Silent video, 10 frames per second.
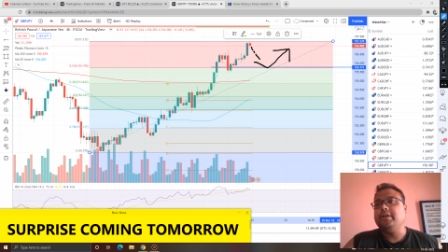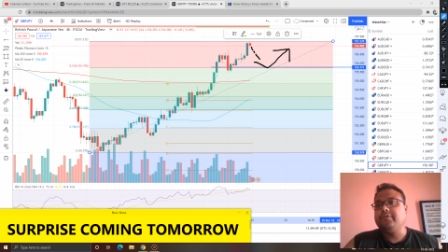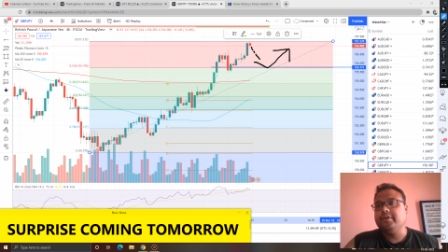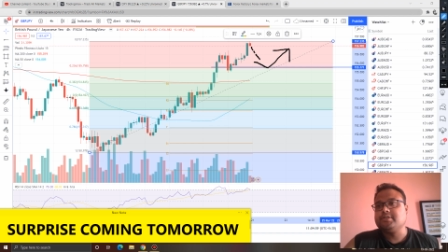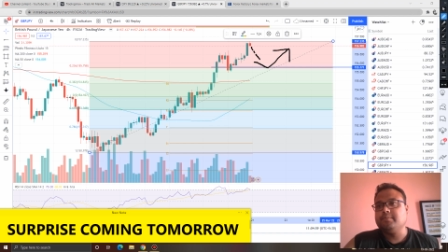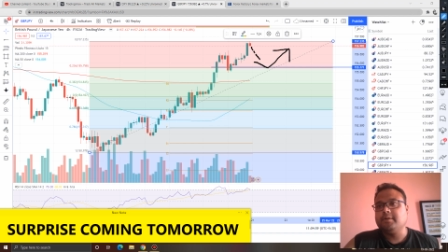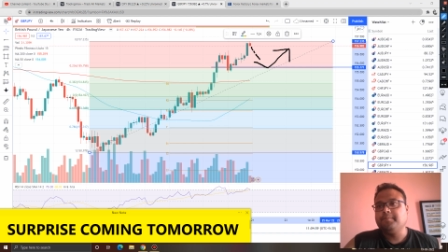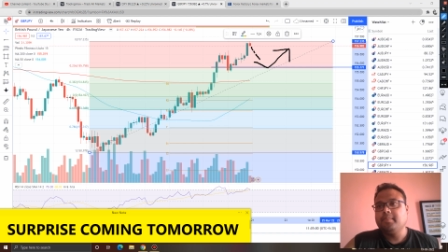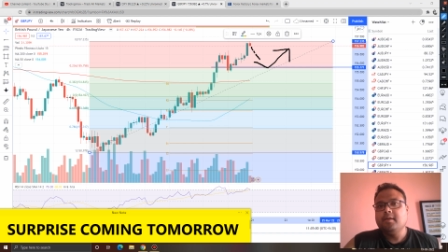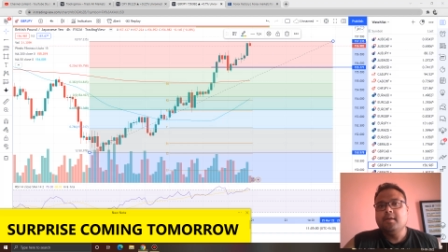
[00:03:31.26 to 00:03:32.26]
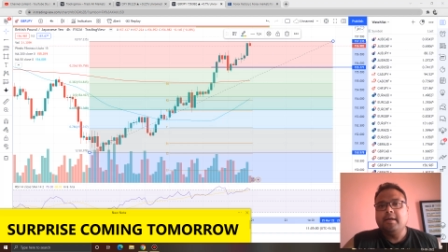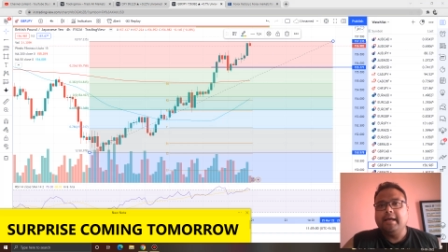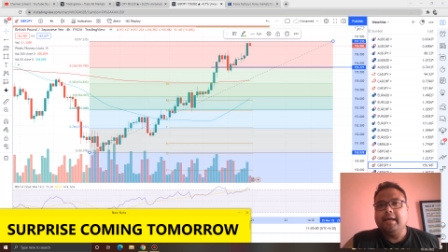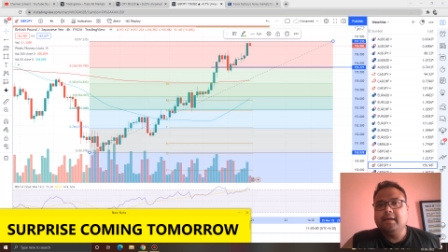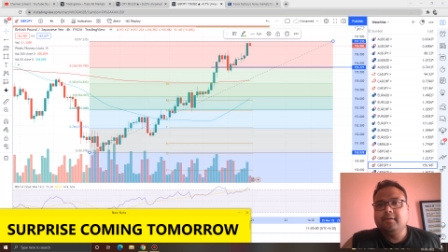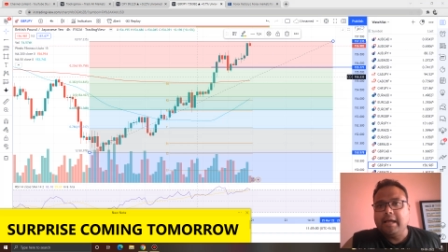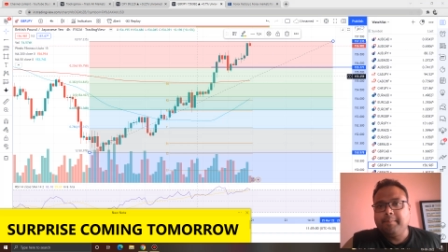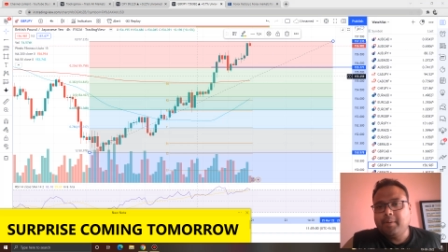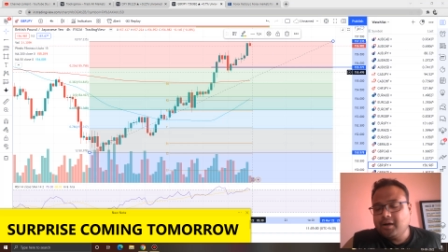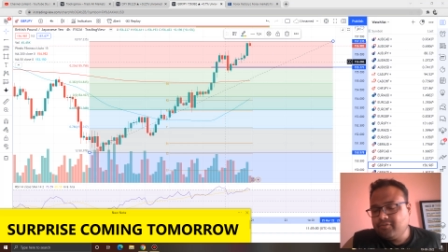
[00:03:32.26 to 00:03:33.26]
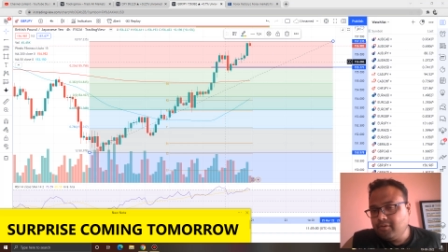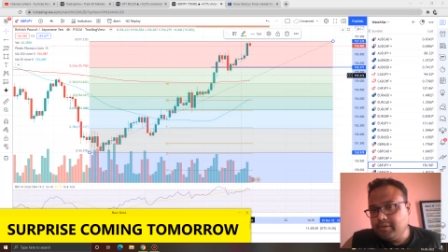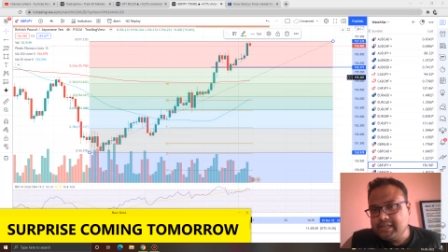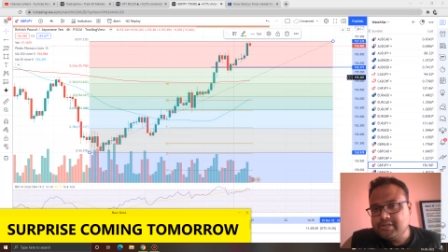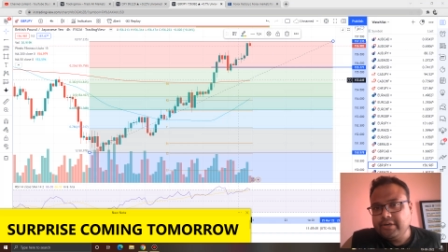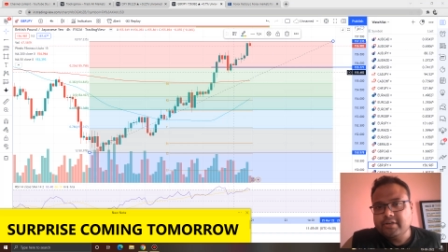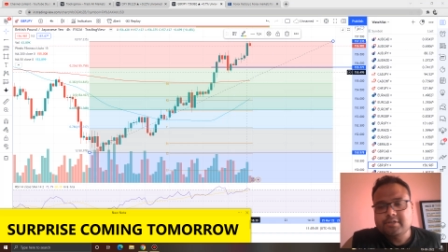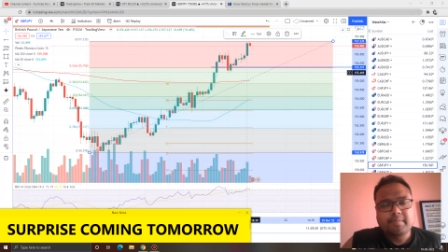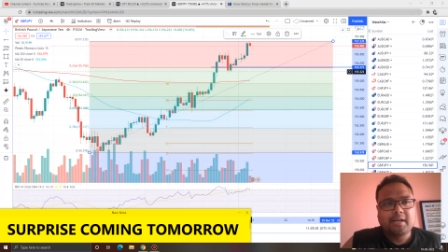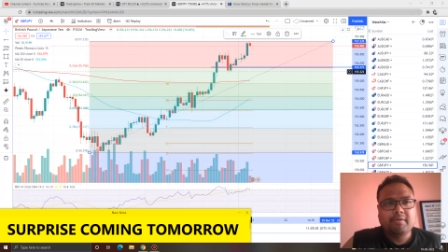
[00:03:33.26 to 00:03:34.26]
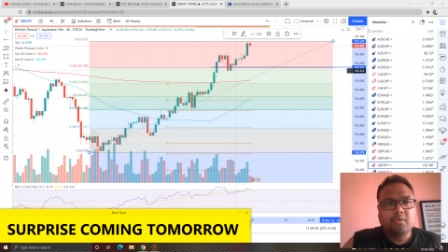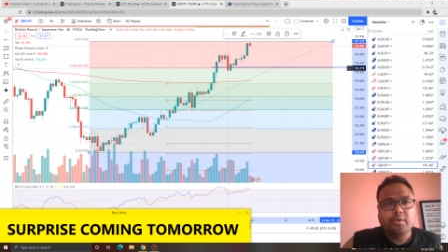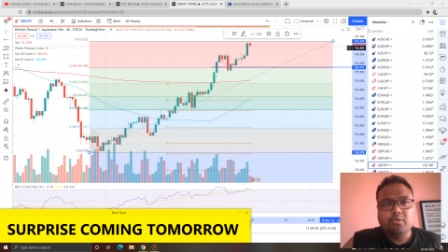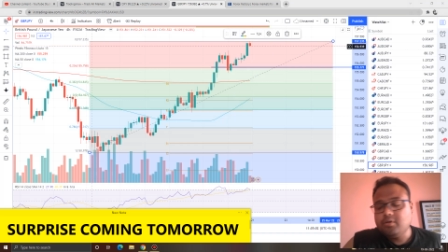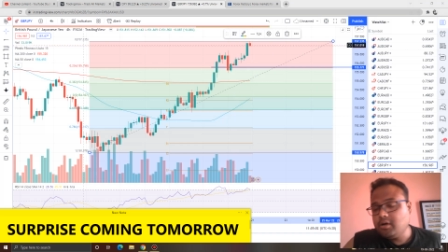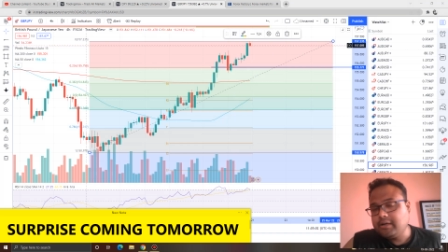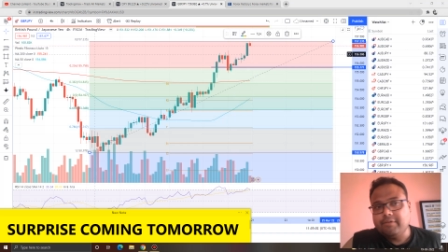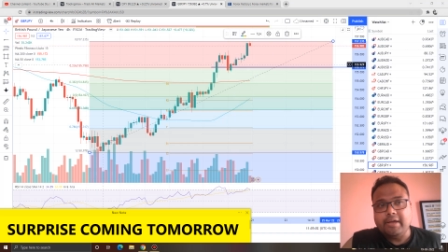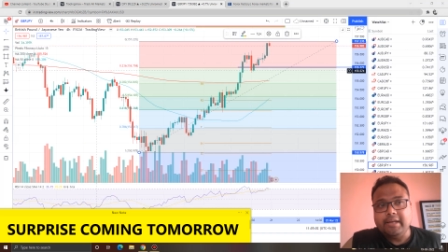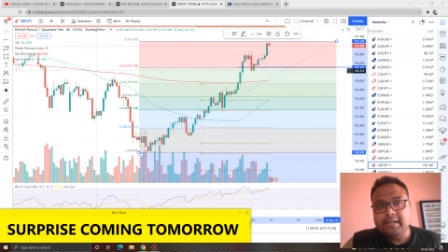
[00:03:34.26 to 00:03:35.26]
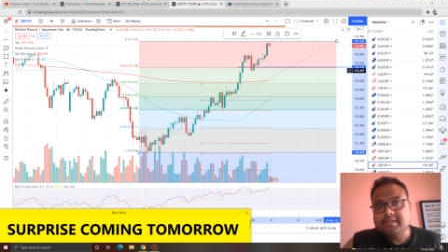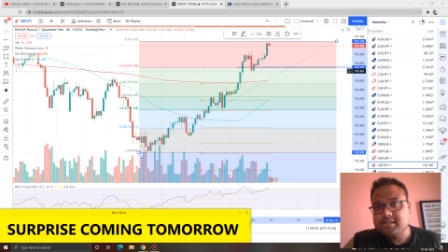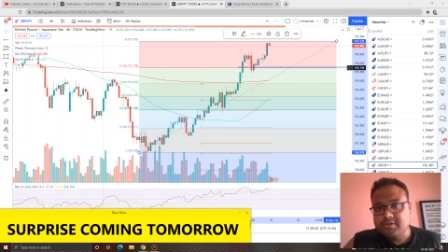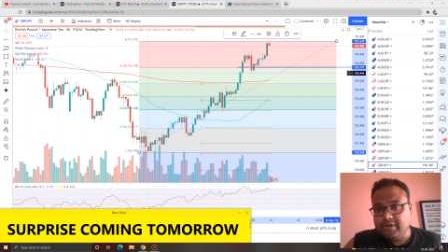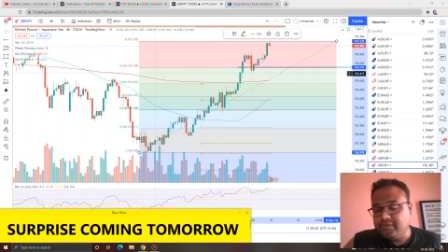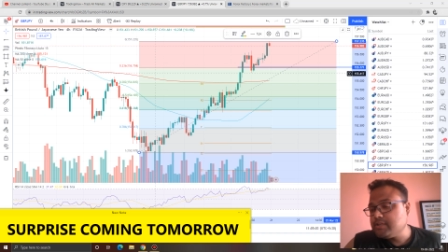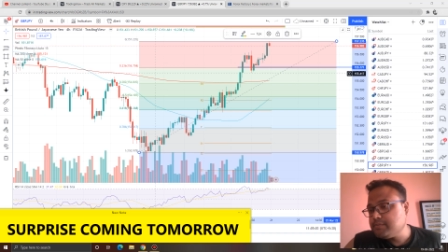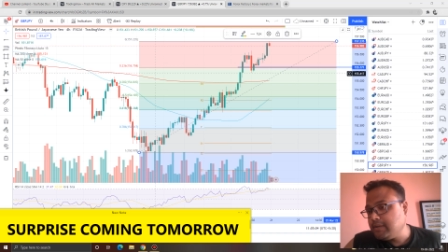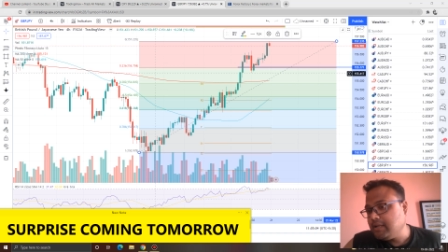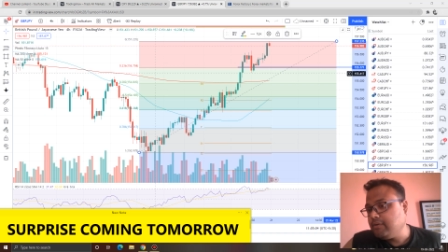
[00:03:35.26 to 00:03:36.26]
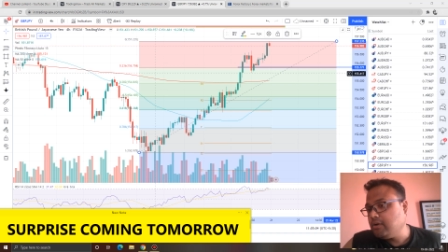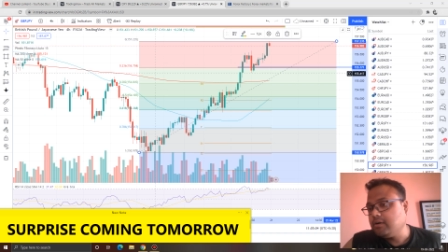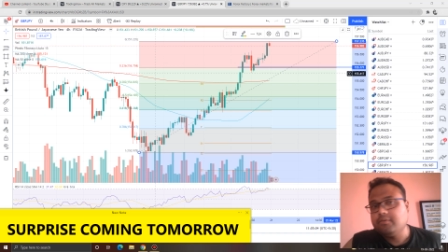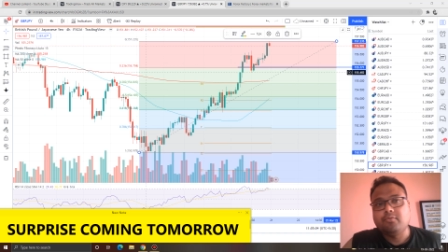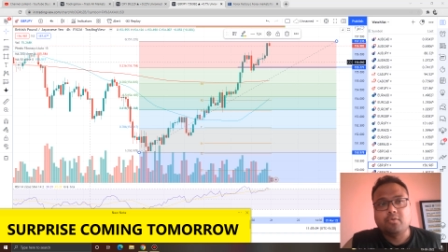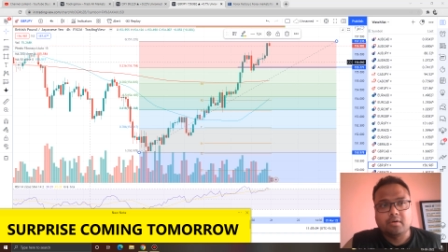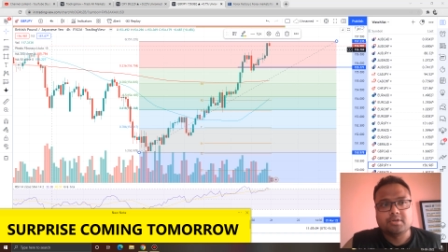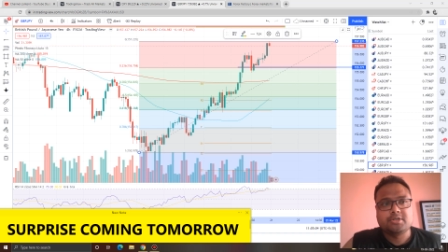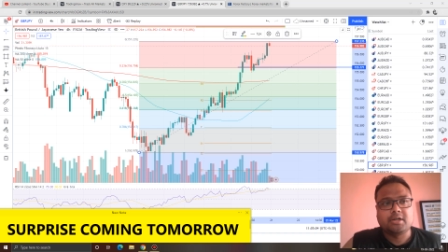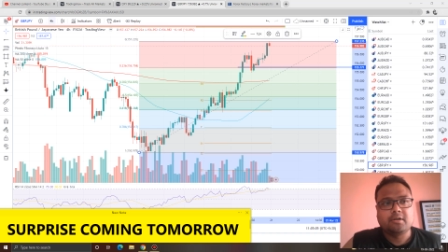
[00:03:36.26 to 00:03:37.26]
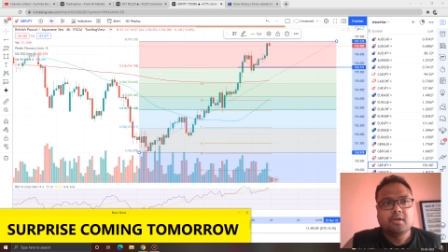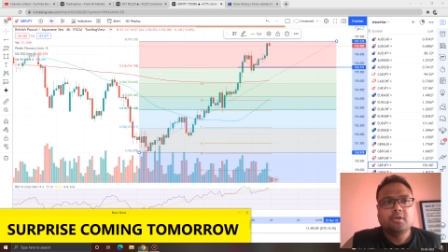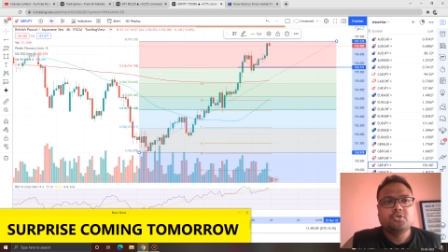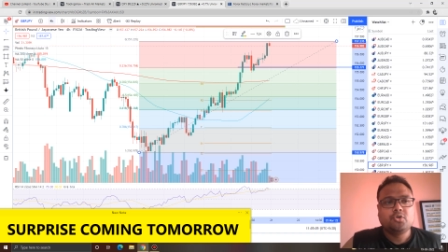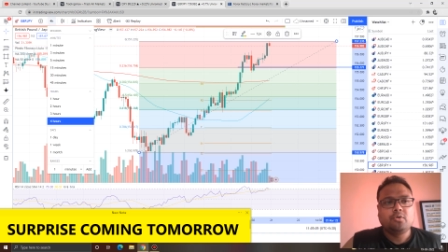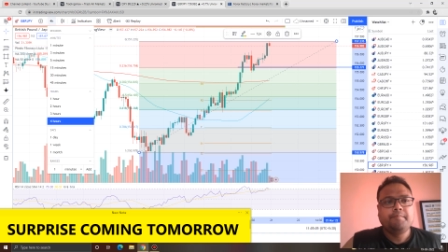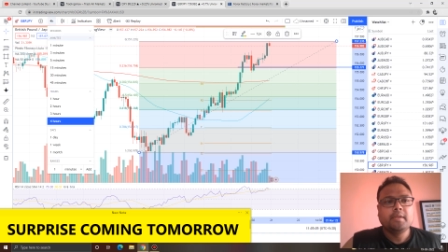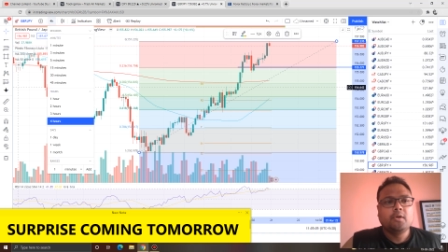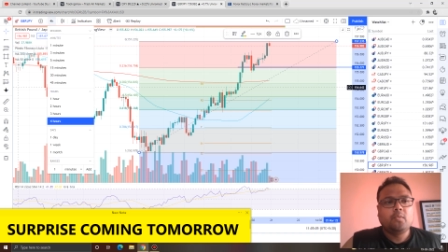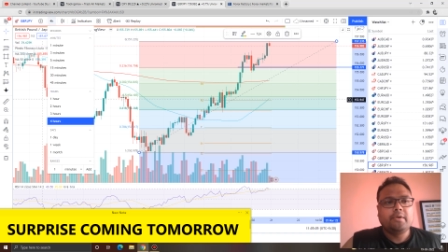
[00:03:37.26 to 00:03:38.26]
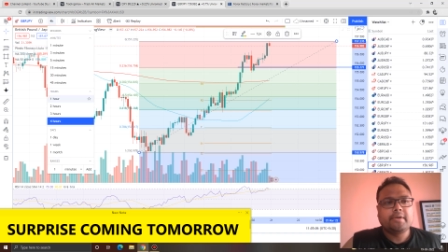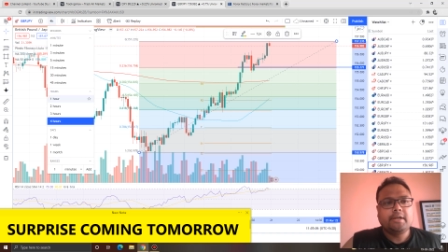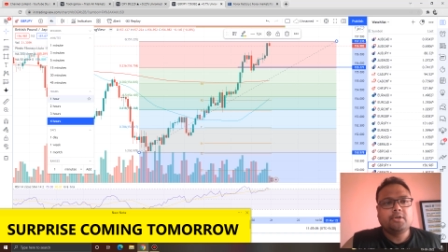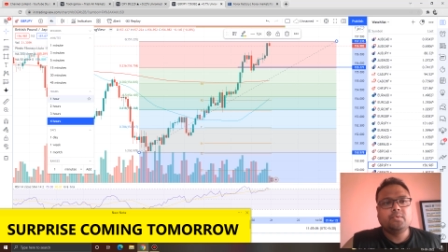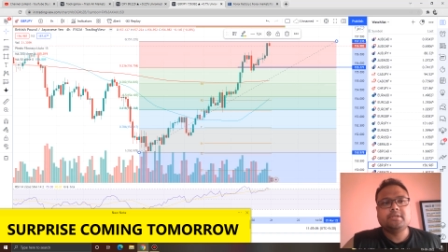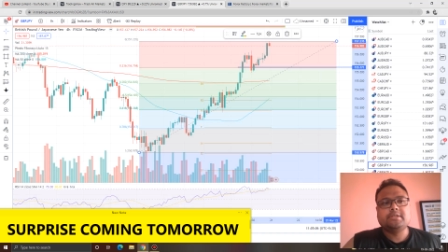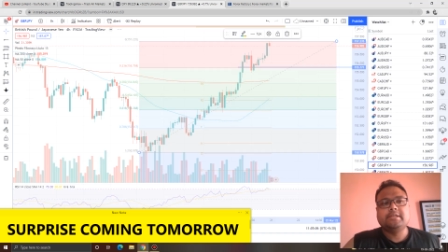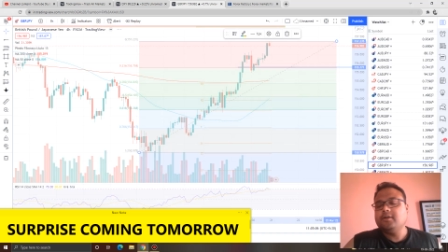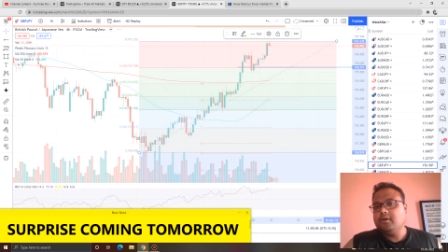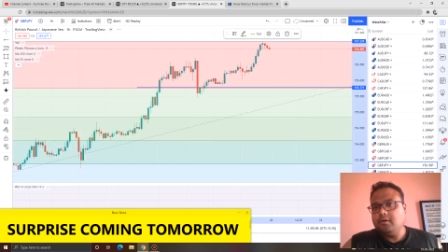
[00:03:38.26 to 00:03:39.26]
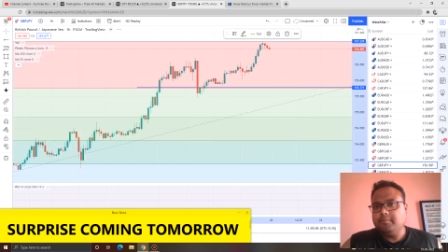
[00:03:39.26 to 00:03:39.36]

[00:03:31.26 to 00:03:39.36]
retracement. And apart from this retracement level, we do not have any such retracement level on the 4 hour chart. So what you can do is that